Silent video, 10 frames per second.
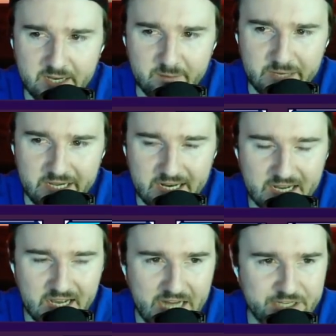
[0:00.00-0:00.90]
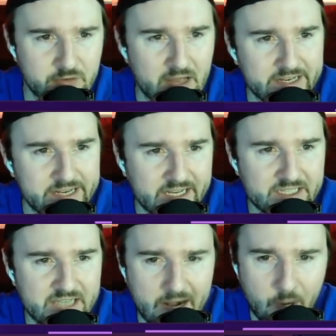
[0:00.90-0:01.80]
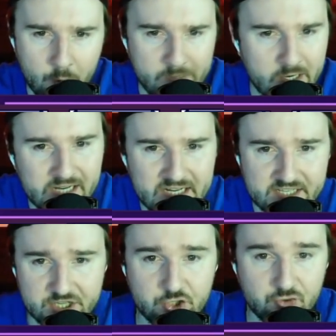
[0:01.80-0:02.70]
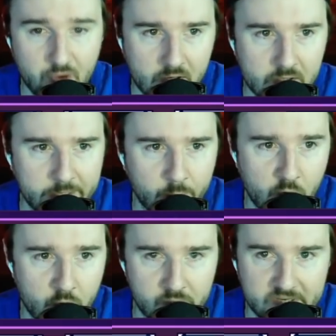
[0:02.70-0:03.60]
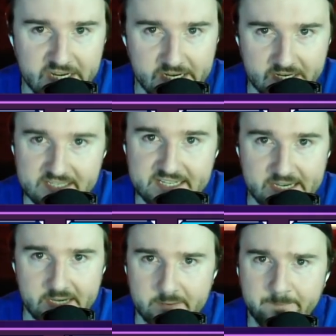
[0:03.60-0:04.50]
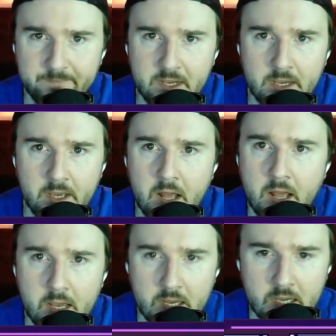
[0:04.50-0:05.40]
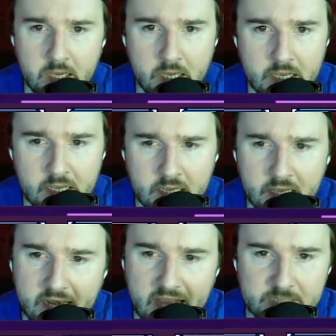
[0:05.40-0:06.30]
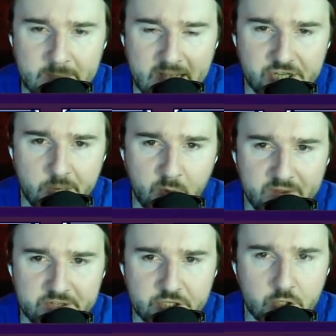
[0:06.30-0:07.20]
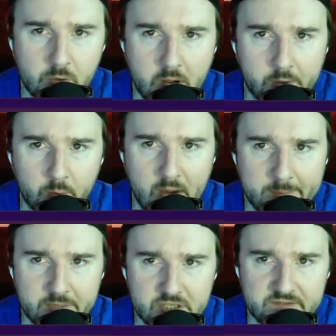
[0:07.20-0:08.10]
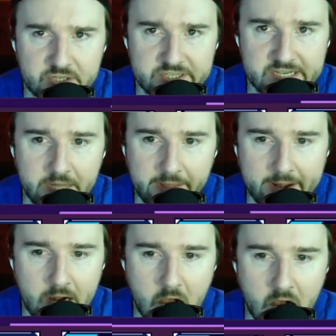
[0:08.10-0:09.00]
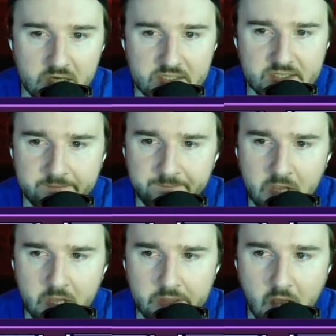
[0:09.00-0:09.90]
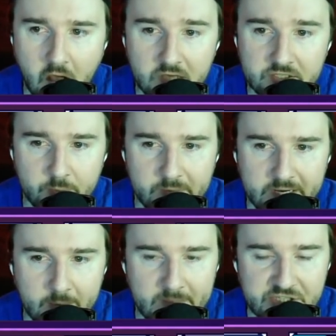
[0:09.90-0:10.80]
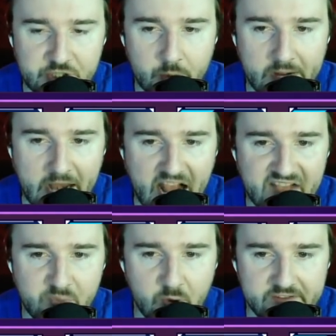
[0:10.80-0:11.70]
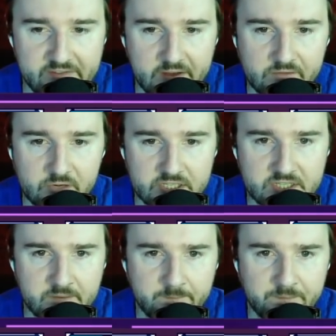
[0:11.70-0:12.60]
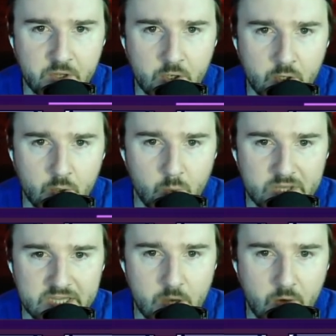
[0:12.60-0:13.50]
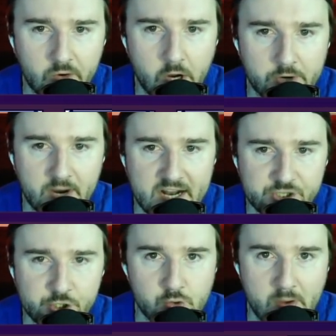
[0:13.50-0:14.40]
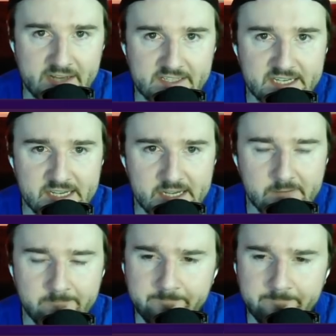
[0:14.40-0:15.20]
But I do like Knicks at home here against the struggling road Kings team. Next matchup, we have the Toronto Raptors versus the Atlanta Hawks. The Hawks opening up as 2.5 point favorites with the over-under at 218.